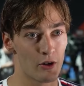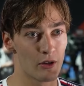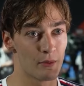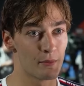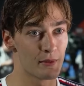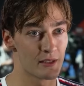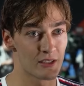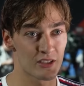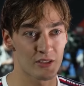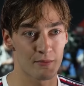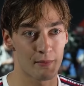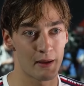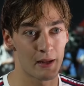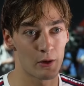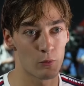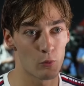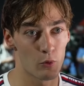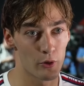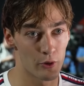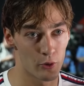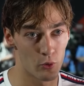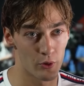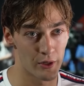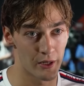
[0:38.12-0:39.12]
Russell told
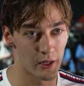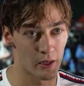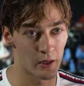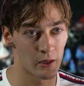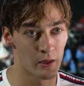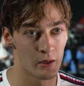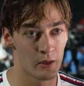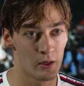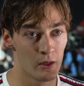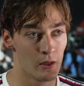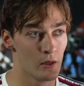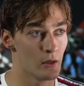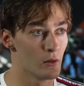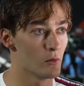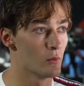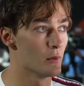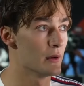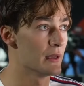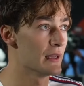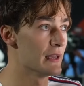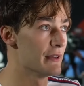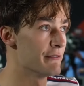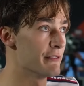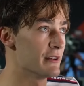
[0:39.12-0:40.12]
Sky F1,
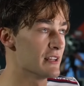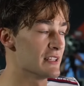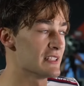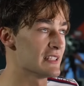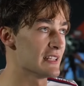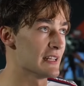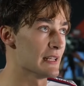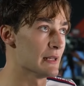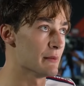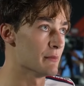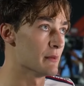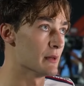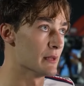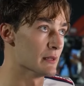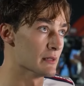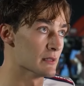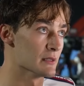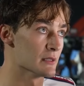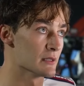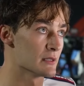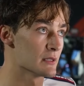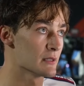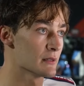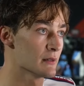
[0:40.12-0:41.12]
"Yeah, I mean it was
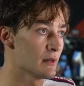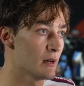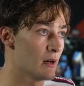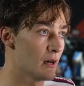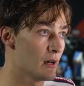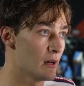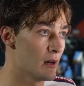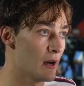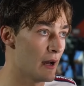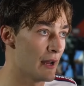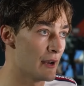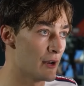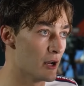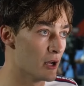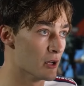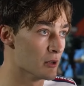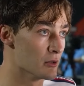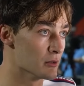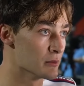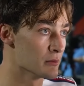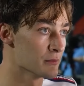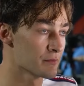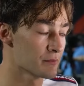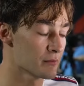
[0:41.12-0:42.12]
a late move from my
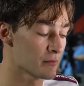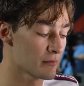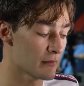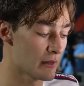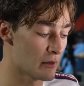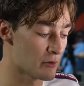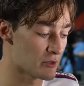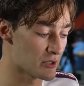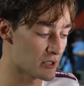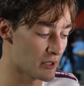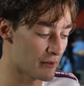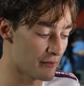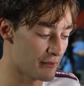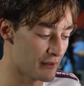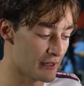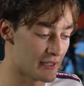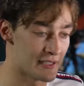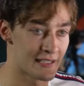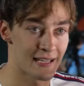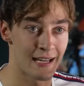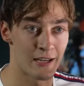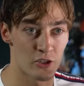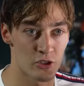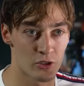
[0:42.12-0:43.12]
side down the inside,
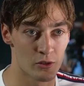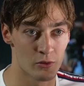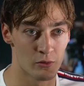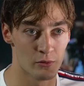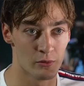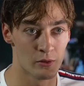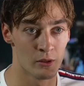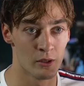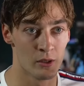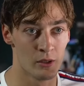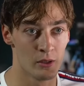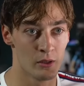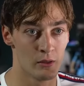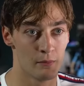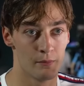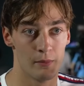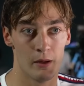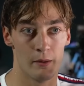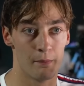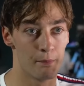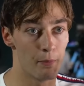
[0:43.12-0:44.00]
made contact.